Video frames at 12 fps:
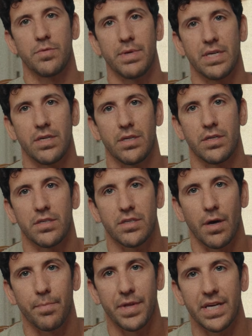been
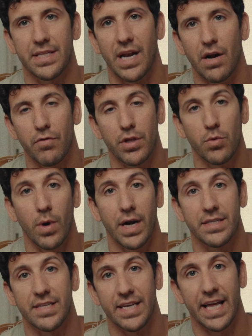something that I really
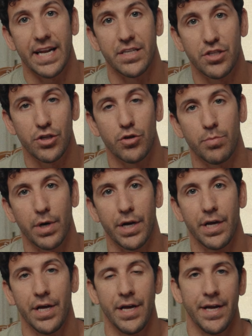wanted to get into,
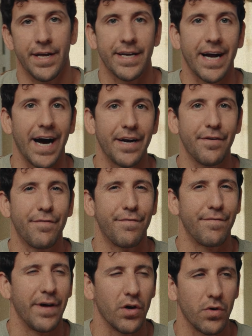but kind of
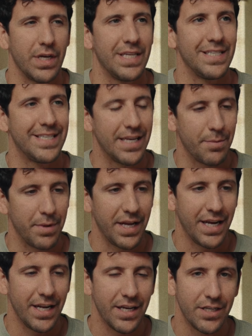felt
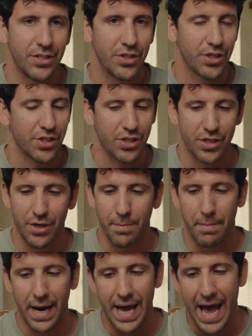intimidated just
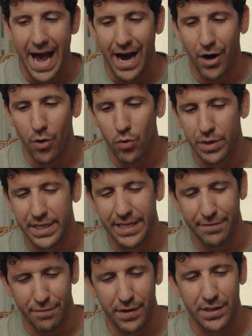by how
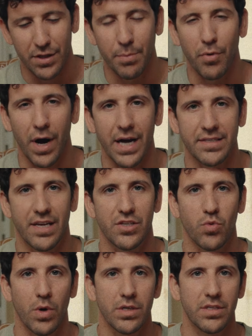different the
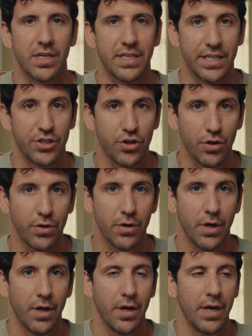process was to digital.
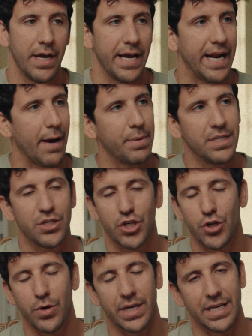And I've been
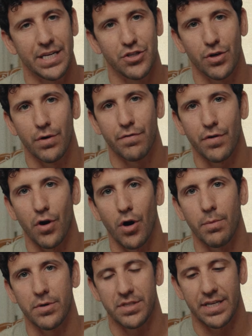shooting digital for
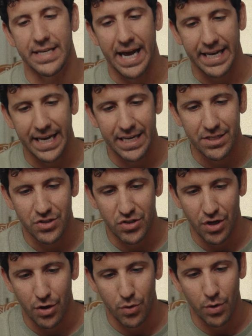almost a decade,
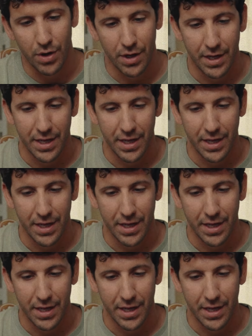so